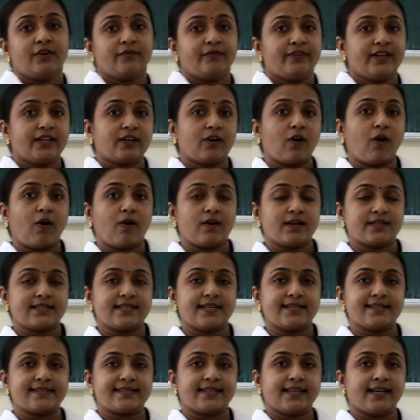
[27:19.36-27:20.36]
will cause
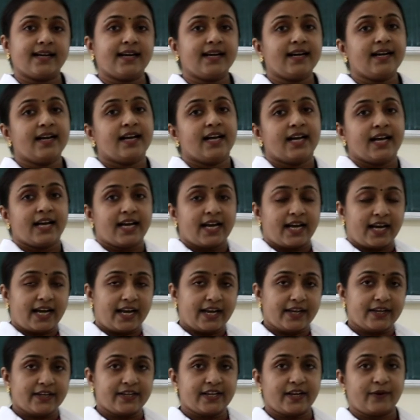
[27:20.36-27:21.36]
us
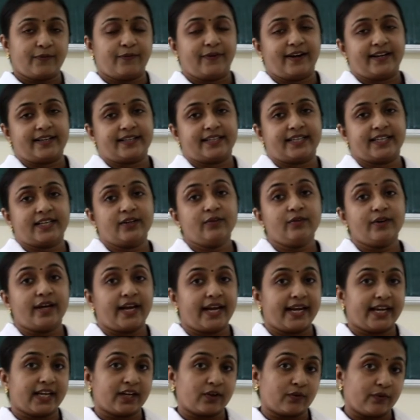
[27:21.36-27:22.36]
the ineffective
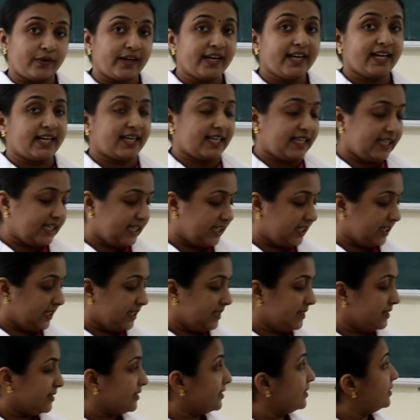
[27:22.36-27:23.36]
airway
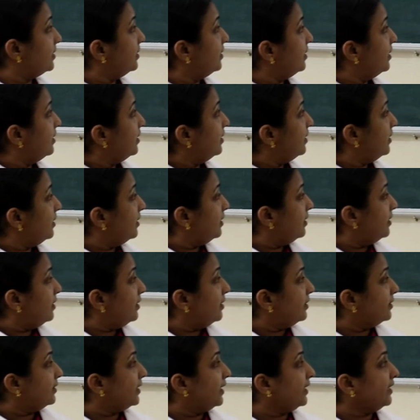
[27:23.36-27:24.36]
clearance.
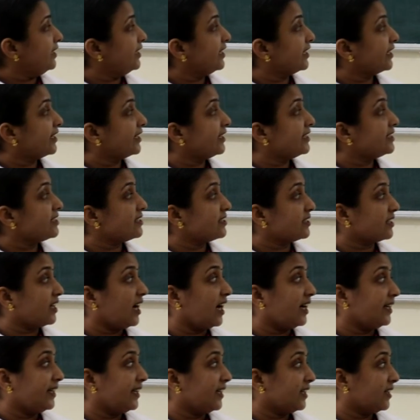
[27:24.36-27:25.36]
Then decreased
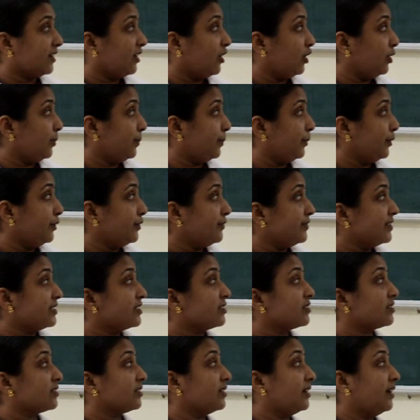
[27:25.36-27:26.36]
cardiac output,
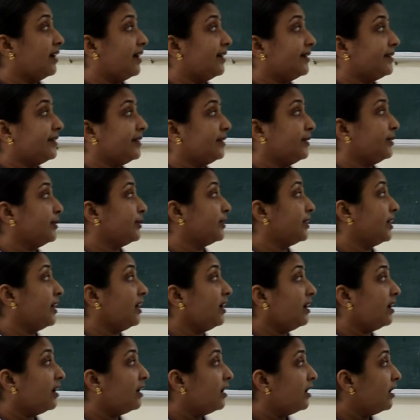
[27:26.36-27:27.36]
which is related to
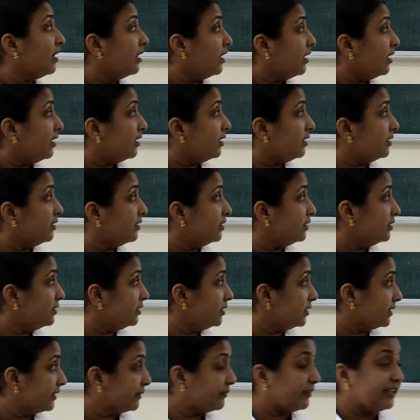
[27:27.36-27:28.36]
the
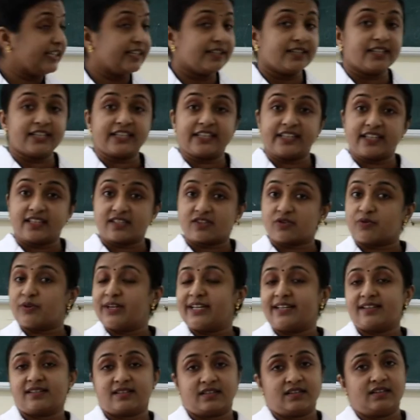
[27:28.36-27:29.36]
decreased
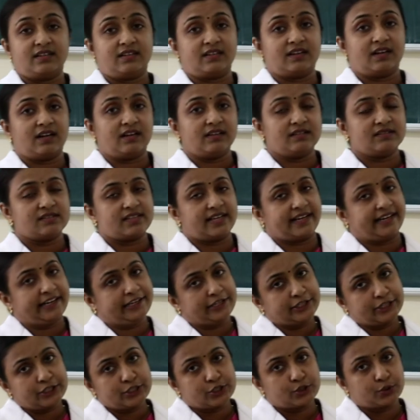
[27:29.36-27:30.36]
venous return
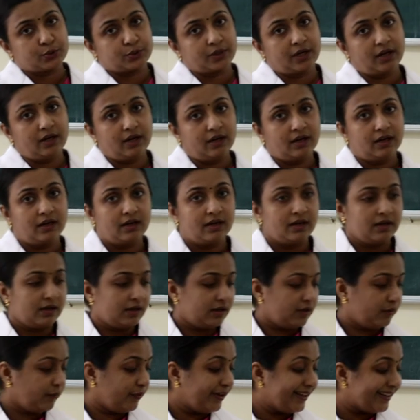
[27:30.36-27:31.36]
secondary to the
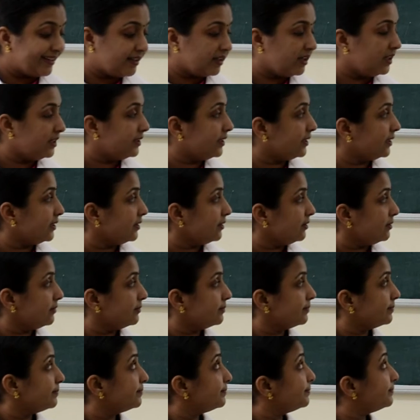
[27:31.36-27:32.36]
ventilator.
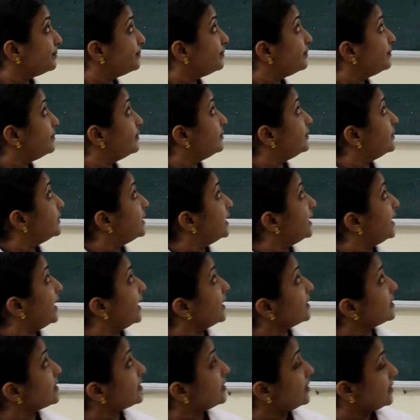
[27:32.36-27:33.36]
The
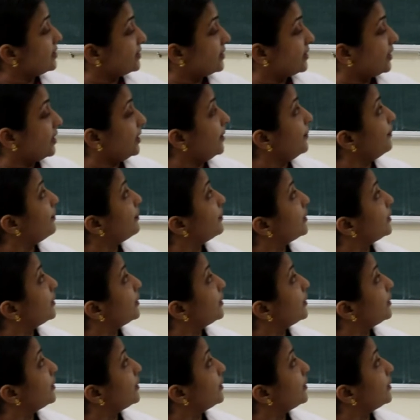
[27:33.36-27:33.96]
next is the